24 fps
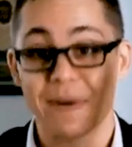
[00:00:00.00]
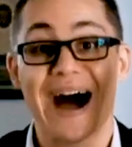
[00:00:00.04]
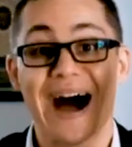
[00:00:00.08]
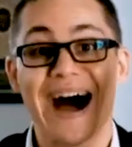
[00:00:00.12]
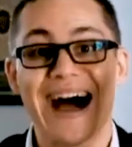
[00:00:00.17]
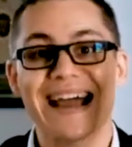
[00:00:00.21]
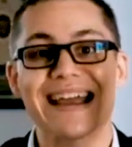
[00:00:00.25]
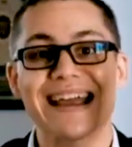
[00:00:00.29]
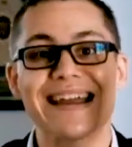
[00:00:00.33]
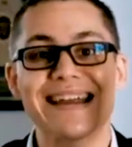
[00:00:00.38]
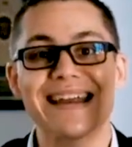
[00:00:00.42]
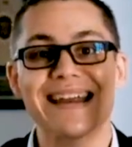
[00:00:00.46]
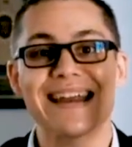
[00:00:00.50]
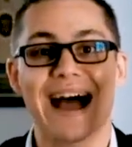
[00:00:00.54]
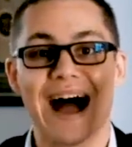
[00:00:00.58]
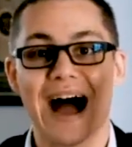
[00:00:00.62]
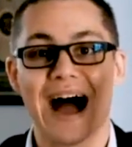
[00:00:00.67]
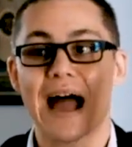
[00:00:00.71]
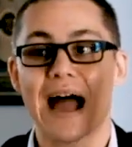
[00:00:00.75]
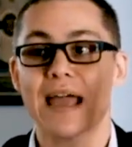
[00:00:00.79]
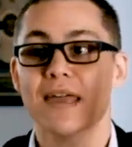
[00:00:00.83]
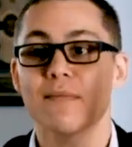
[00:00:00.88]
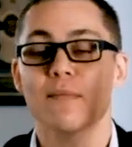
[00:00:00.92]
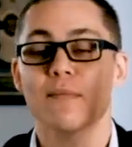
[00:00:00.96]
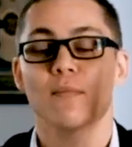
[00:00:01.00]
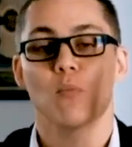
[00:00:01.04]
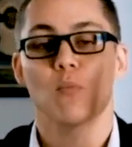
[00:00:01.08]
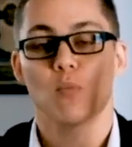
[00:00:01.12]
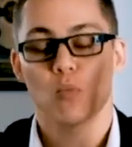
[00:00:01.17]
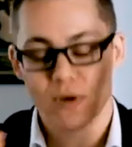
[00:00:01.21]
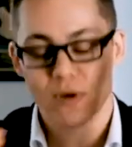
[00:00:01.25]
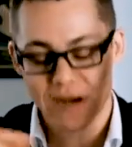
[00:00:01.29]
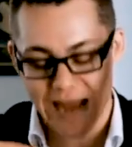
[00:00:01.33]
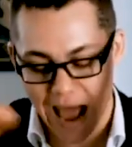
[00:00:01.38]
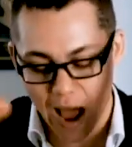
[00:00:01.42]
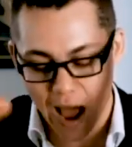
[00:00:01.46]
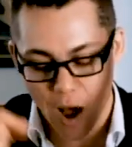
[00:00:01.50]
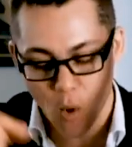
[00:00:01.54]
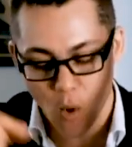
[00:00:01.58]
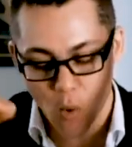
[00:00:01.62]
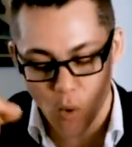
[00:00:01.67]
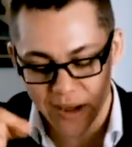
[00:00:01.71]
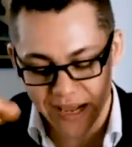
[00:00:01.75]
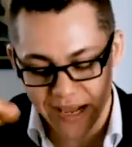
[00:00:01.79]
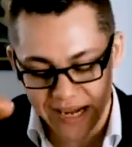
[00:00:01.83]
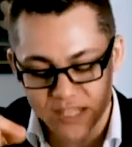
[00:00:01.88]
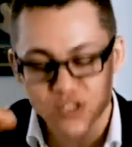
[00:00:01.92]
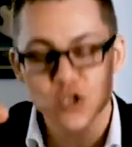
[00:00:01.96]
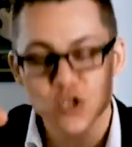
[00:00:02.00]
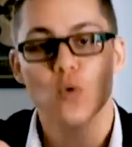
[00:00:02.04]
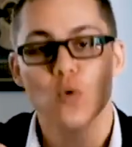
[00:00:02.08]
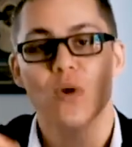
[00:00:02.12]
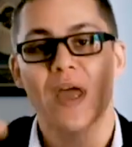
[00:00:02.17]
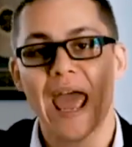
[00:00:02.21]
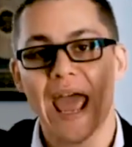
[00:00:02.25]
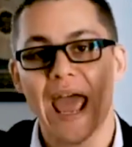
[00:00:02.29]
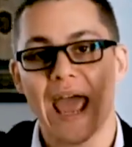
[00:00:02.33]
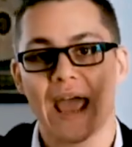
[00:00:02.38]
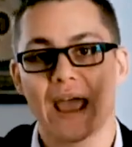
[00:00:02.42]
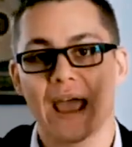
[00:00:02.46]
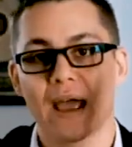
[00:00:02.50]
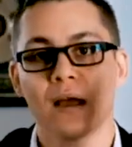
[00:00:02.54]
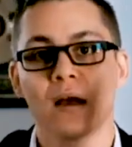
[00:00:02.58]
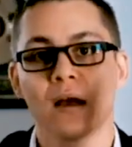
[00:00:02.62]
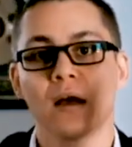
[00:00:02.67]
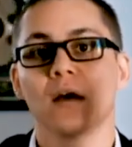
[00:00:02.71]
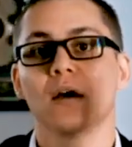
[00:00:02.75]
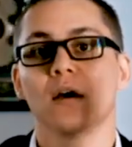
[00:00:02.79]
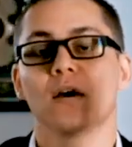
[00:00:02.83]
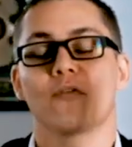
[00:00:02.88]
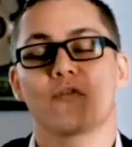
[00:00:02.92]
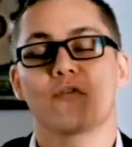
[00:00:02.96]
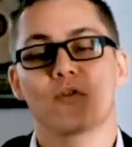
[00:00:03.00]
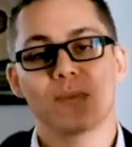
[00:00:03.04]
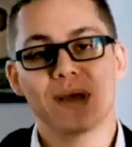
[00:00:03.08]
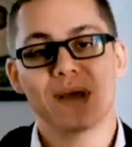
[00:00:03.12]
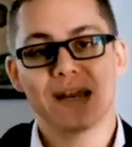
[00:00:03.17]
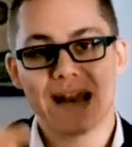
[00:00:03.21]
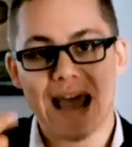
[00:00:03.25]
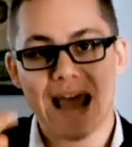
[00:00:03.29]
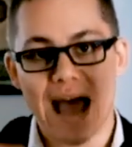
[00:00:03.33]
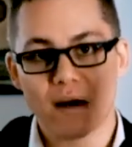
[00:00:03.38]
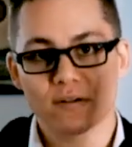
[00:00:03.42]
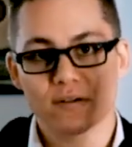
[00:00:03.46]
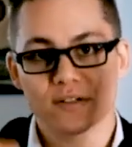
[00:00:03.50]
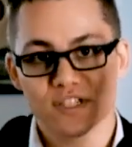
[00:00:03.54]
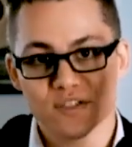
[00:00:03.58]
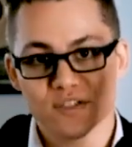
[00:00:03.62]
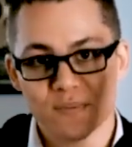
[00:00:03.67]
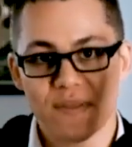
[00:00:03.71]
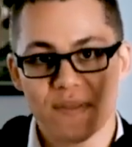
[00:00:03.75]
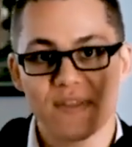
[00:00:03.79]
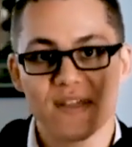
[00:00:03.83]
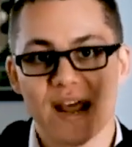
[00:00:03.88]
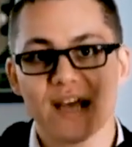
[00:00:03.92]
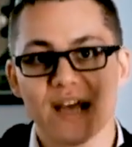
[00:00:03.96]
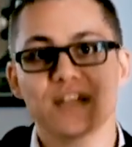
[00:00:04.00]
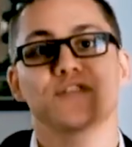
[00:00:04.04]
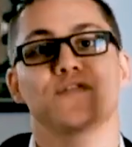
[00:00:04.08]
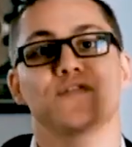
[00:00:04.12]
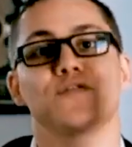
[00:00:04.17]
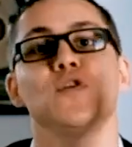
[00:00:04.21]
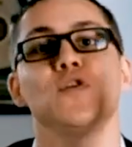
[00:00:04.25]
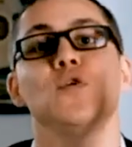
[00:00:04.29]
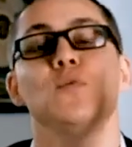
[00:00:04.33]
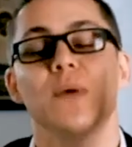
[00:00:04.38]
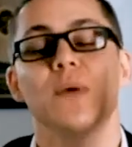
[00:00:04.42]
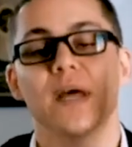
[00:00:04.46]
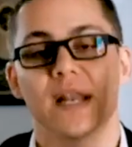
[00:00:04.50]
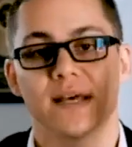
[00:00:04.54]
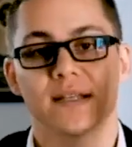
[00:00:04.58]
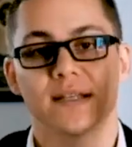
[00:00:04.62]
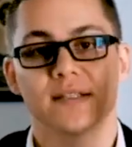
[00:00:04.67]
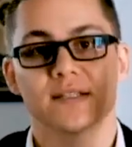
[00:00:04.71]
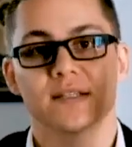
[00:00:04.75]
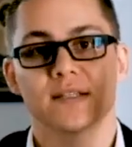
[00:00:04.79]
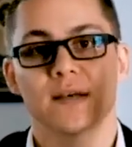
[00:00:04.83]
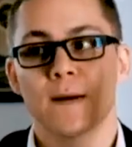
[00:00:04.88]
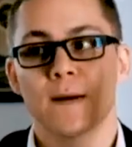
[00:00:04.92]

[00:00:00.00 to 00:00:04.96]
I am now, it is okay for me now to spend the next few minutes